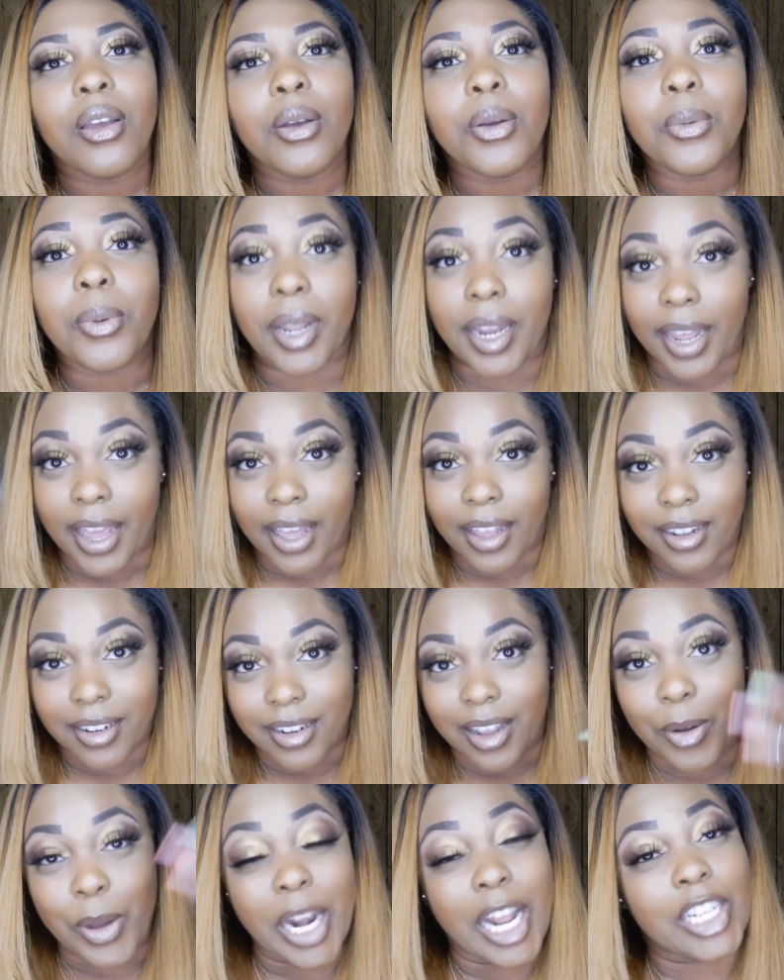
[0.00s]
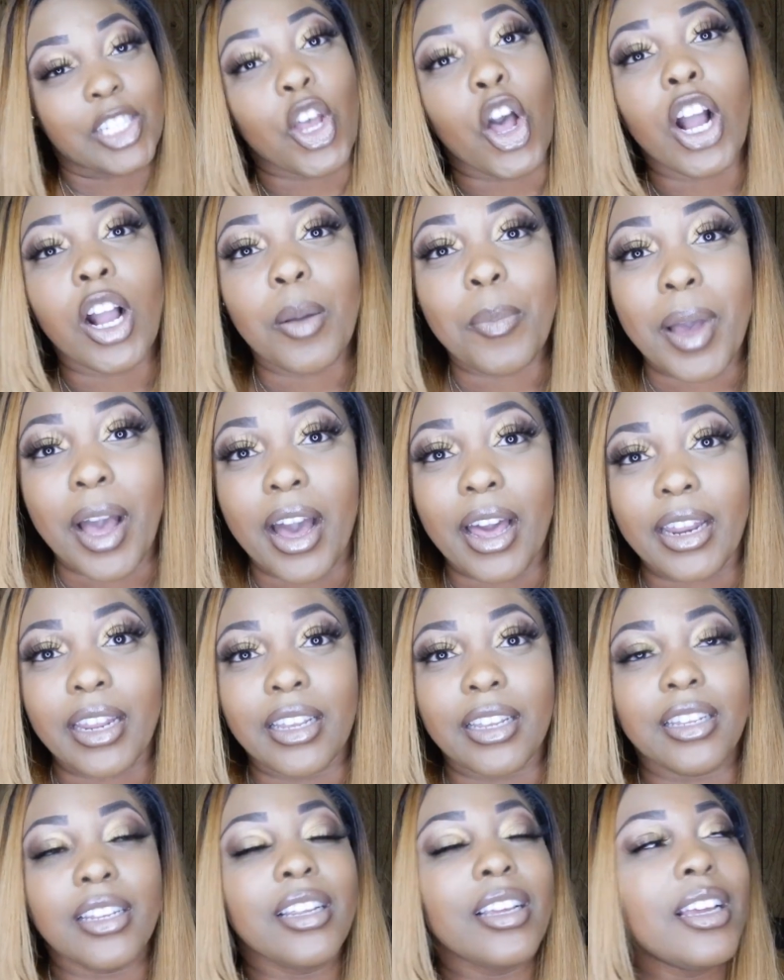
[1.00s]
when I talk about
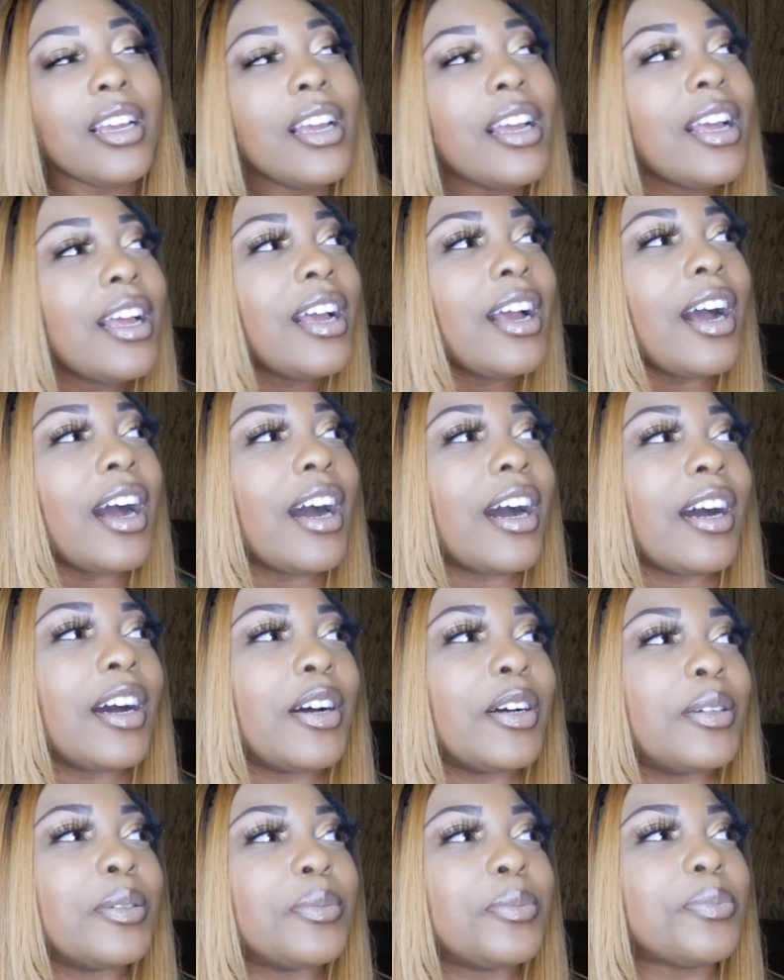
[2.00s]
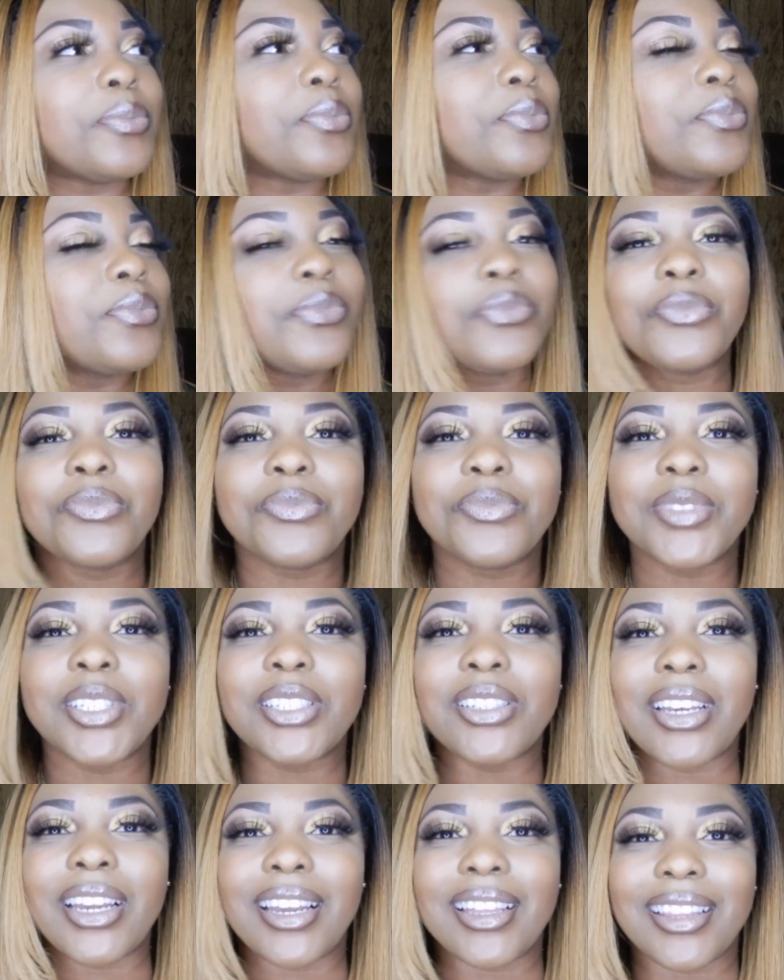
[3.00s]
it.
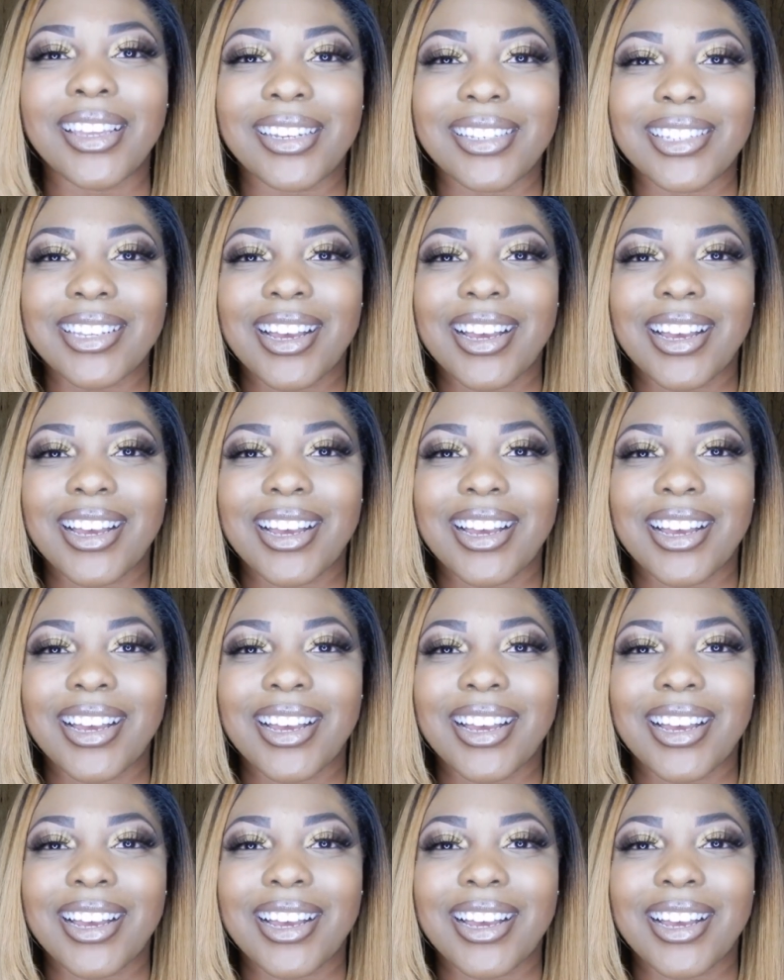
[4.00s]
So yeah, thanks